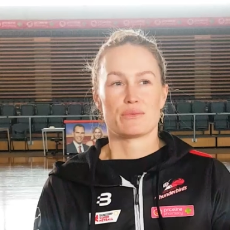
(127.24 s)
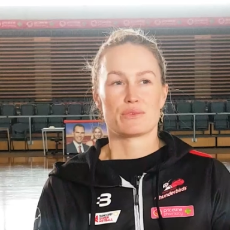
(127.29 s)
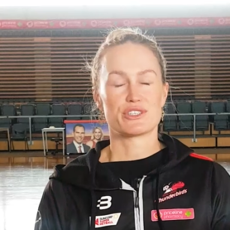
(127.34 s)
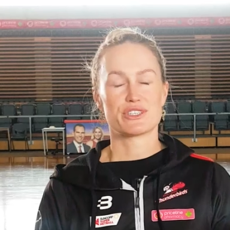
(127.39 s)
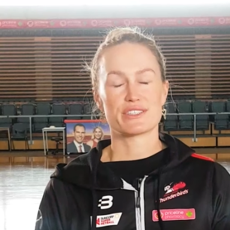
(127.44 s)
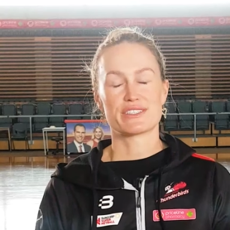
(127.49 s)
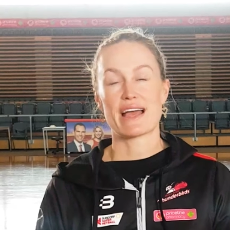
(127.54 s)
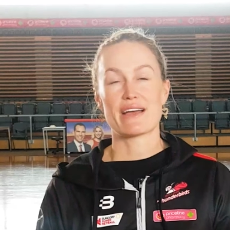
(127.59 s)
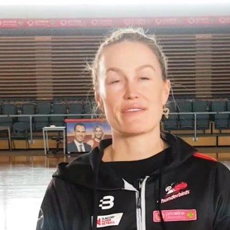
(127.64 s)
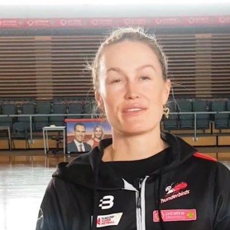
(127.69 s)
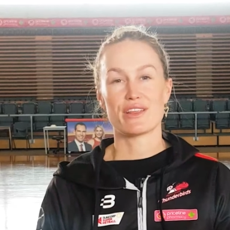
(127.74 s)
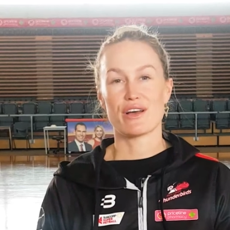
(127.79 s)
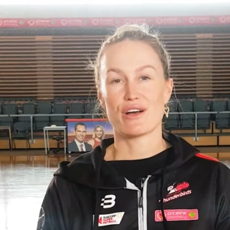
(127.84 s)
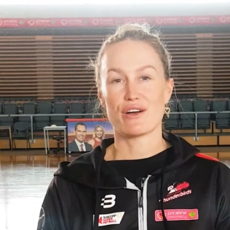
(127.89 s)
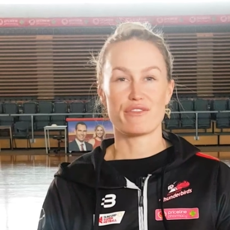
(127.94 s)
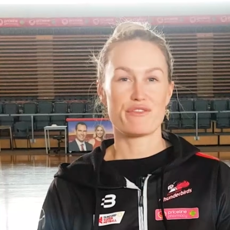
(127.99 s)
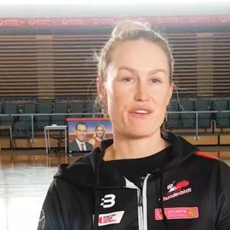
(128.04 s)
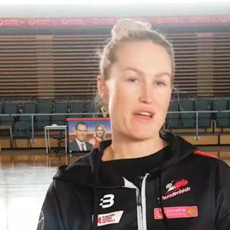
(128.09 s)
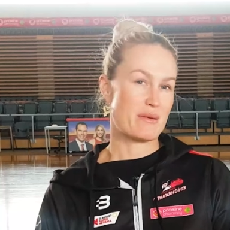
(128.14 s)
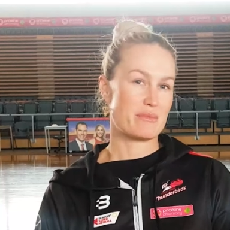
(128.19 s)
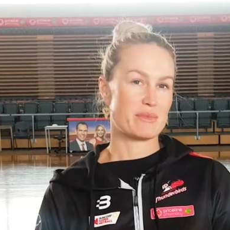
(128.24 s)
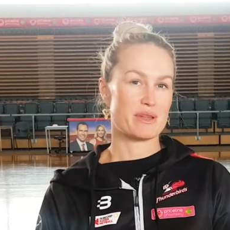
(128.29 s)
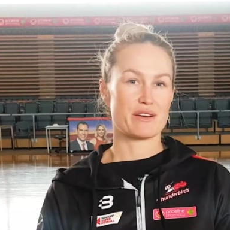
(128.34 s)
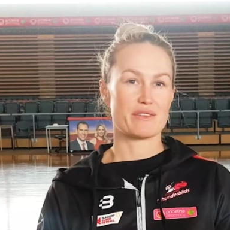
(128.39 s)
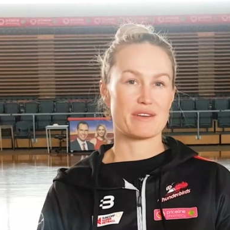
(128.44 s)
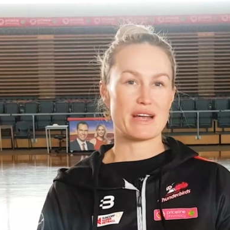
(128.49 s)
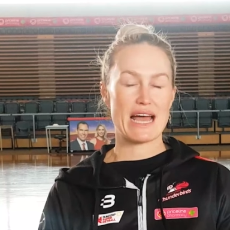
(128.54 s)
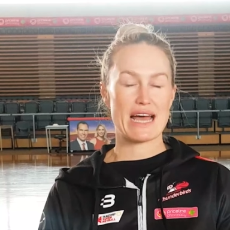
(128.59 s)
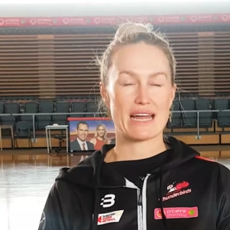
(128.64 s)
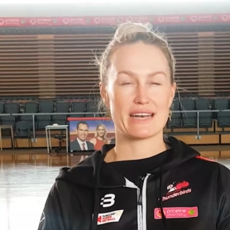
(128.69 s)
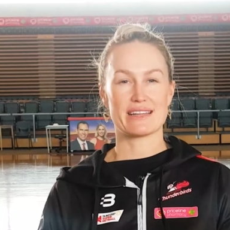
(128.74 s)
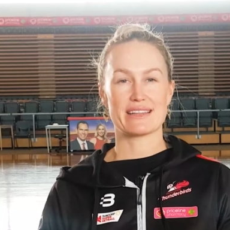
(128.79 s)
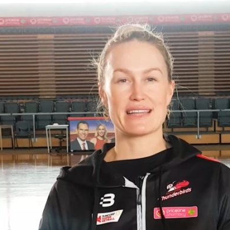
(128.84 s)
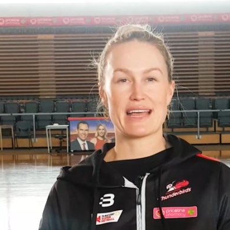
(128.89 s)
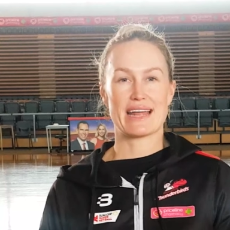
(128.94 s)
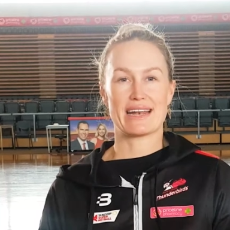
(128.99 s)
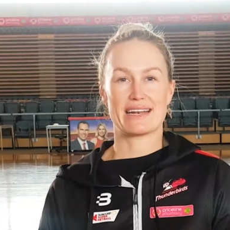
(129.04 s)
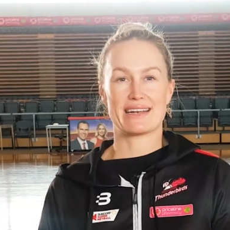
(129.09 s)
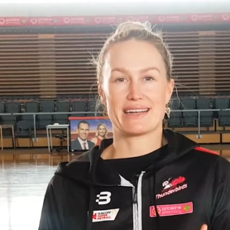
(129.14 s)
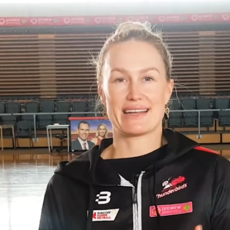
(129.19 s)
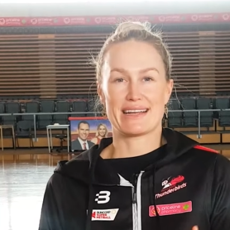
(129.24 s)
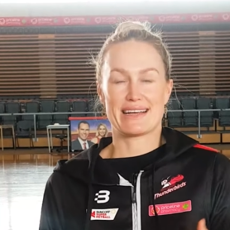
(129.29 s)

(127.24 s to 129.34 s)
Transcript: Just having the whole family around and that